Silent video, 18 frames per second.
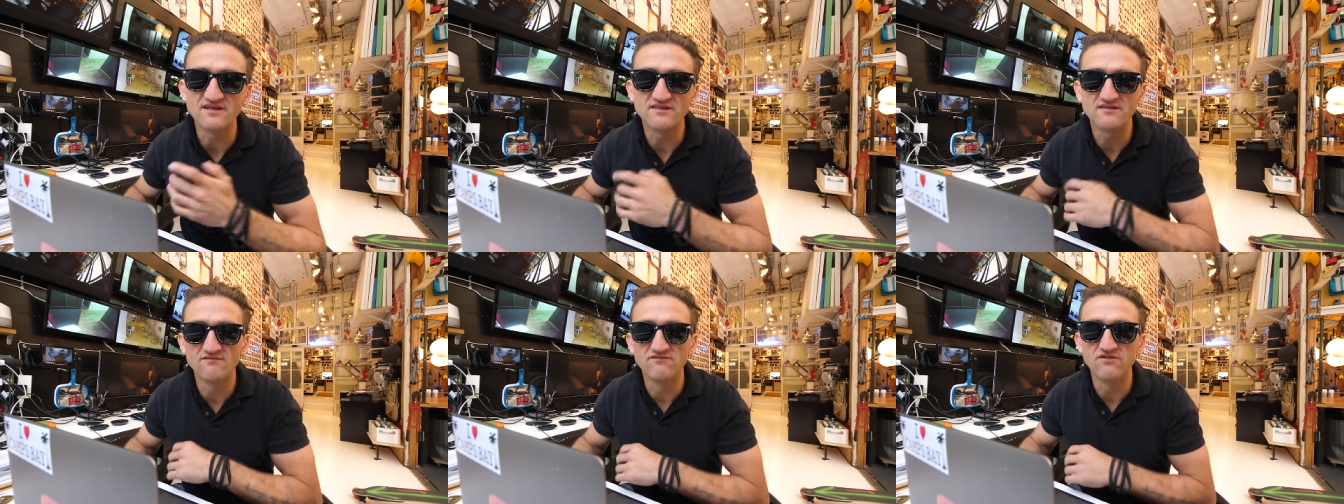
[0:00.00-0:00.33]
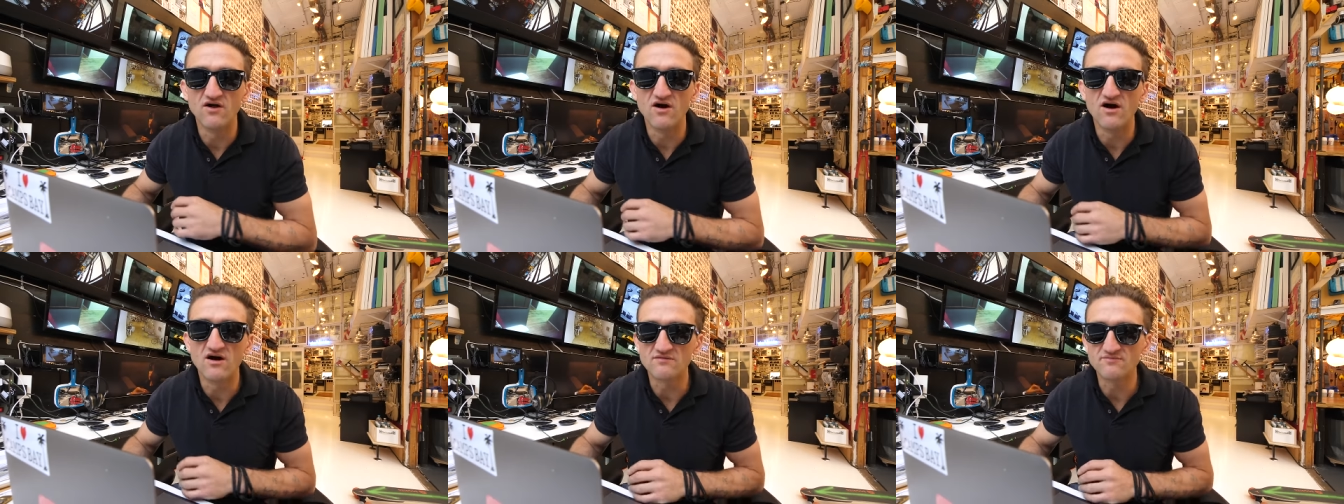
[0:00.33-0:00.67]
it in the
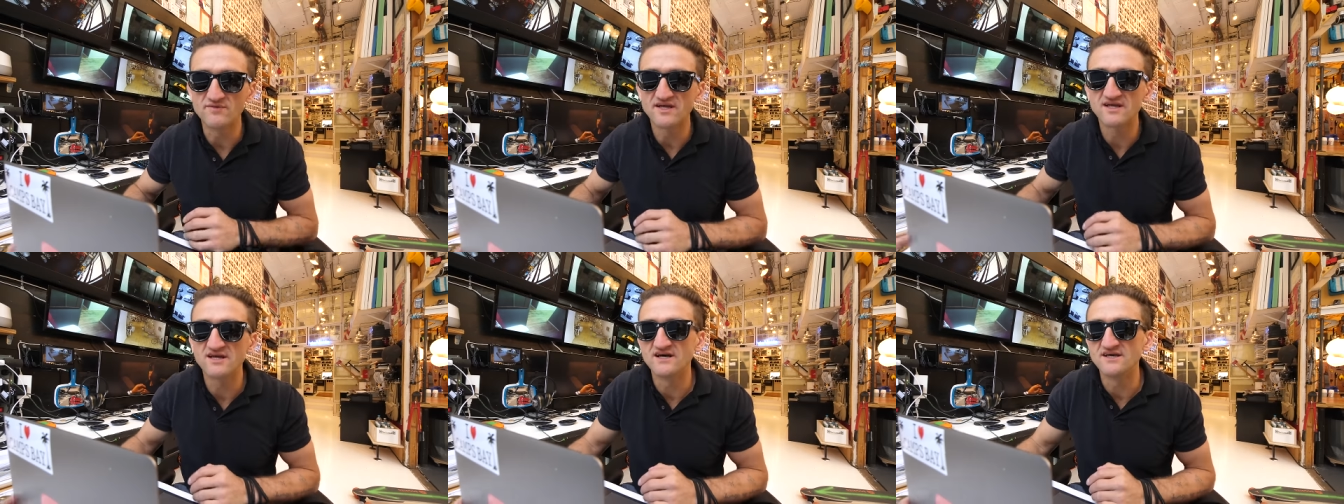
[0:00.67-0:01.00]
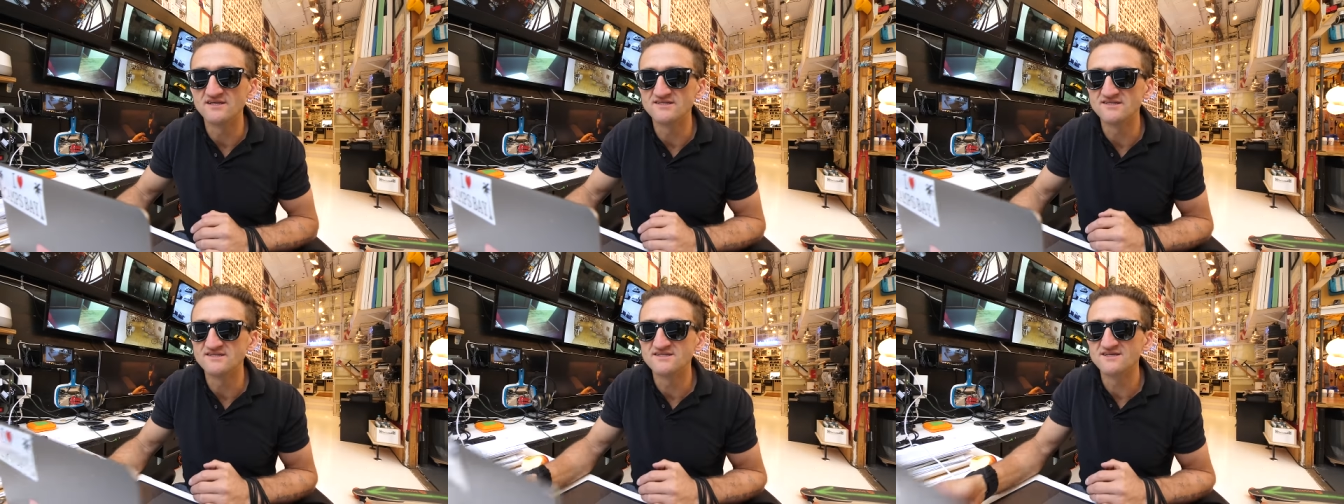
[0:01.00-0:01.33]
vlog
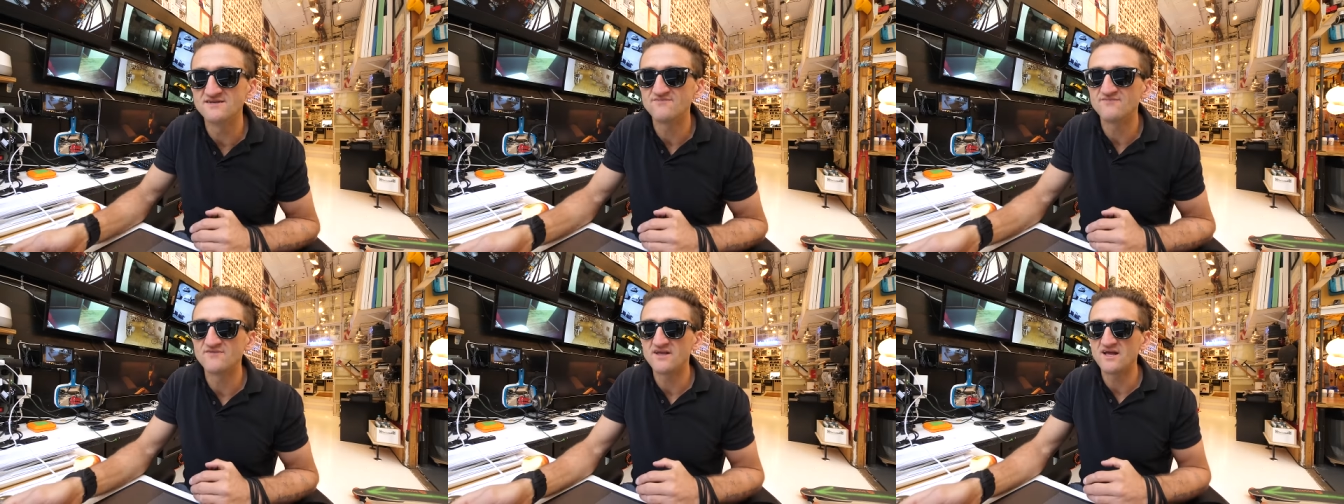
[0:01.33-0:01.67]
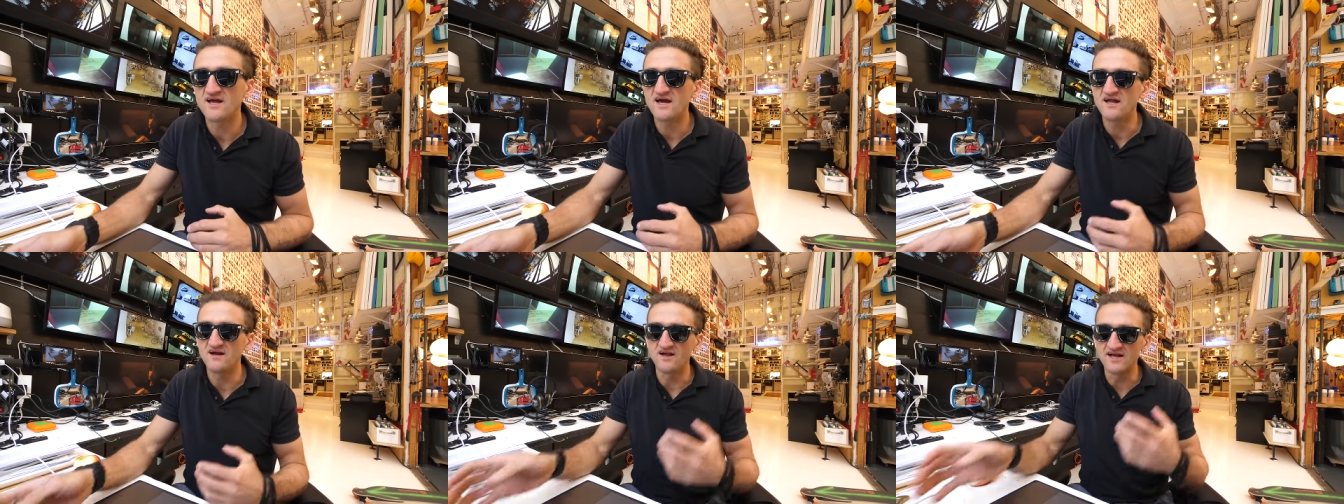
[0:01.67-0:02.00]
because
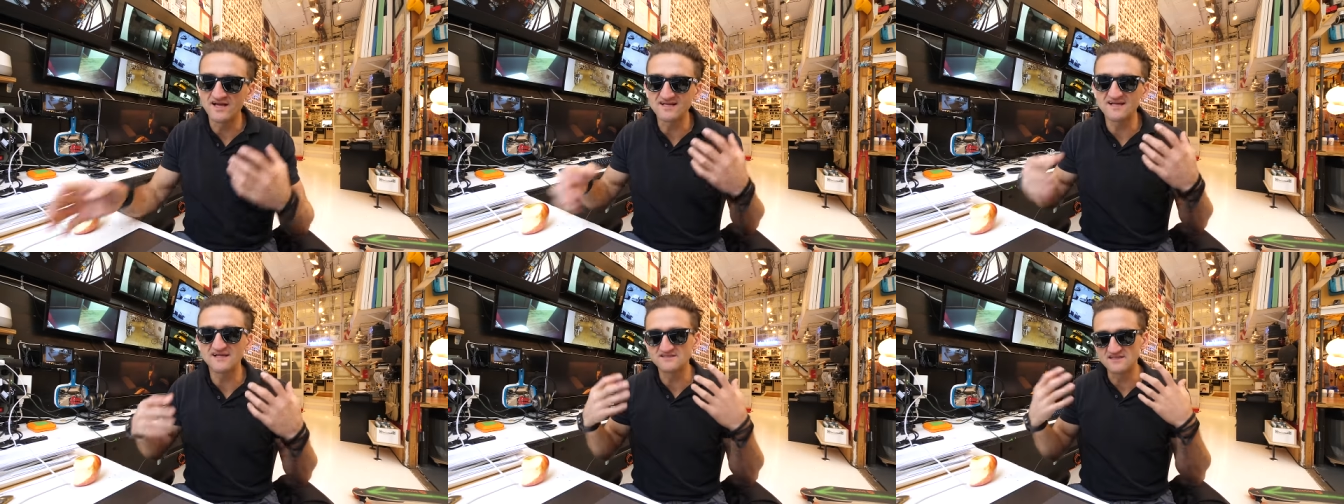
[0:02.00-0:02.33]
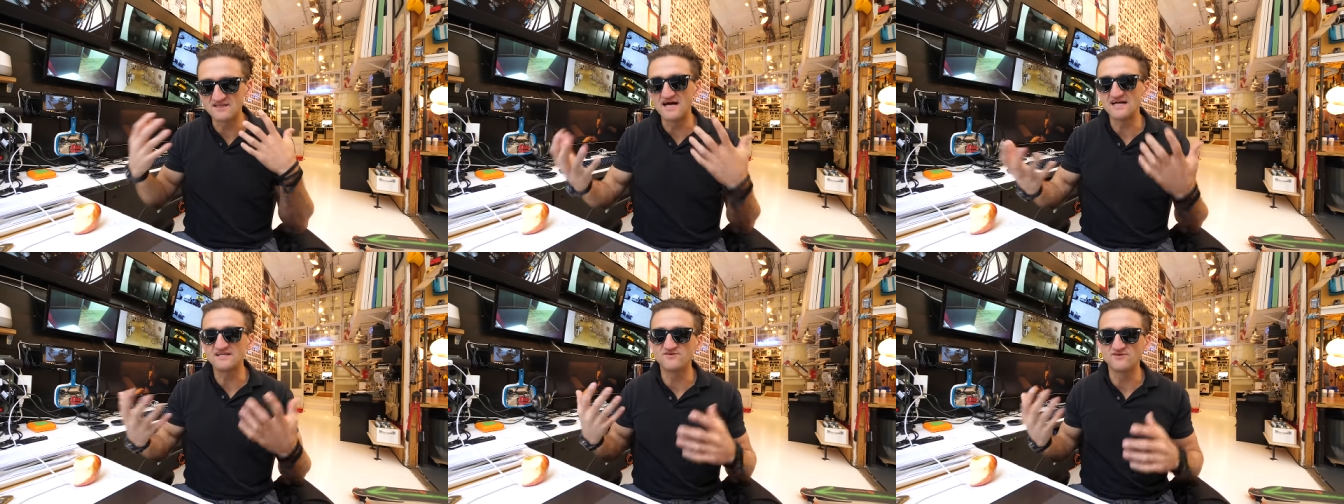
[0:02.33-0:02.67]
I don't know, it, it's a
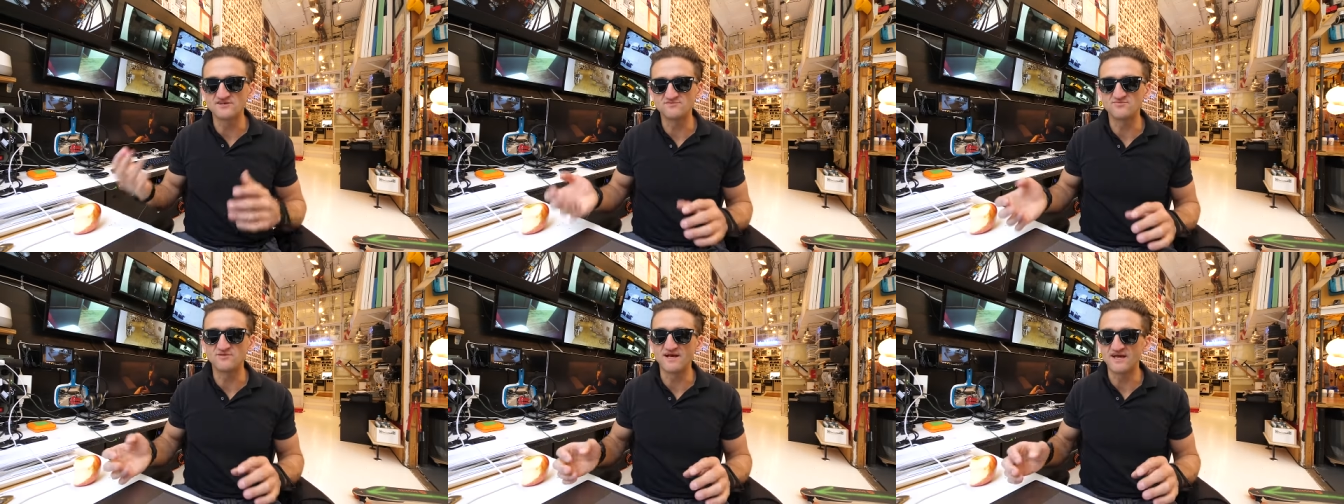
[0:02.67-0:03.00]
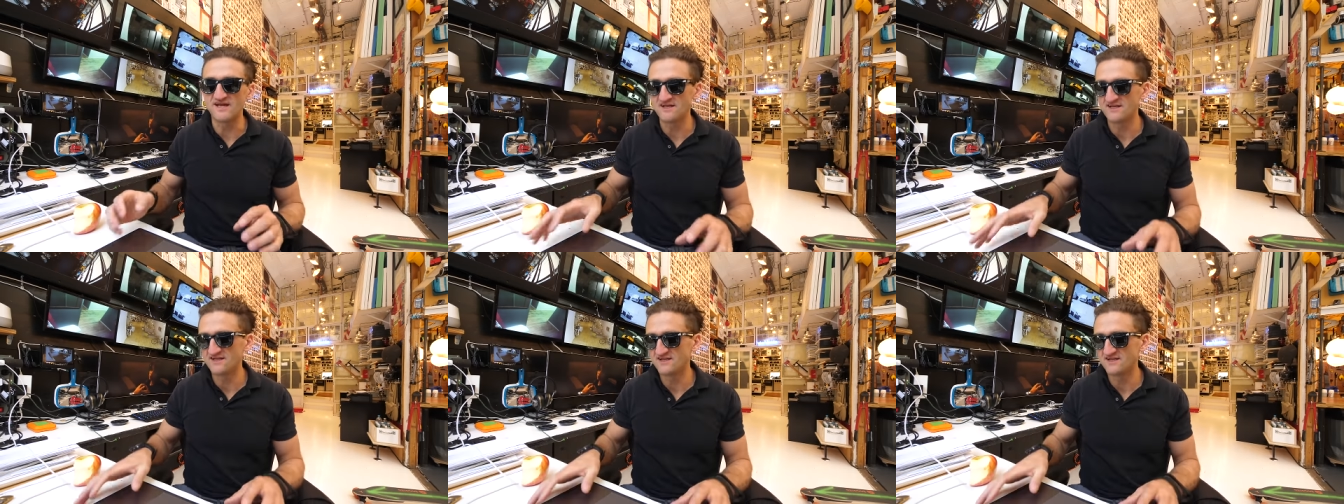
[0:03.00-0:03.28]
lot to explain.